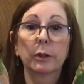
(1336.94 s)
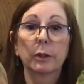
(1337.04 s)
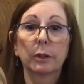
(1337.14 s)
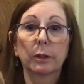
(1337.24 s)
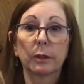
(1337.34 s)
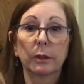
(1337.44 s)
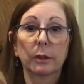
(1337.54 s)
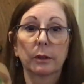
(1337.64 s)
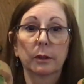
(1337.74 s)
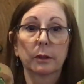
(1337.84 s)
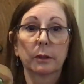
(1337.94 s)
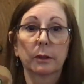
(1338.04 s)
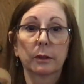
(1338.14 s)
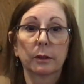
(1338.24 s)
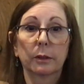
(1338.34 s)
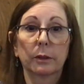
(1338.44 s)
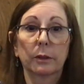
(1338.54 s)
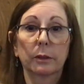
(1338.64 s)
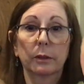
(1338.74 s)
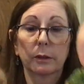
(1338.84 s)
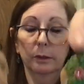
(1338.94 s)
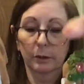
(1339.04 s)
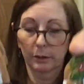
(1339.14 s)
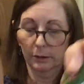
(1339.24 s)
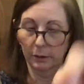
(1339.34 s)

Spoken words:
(no one is talking)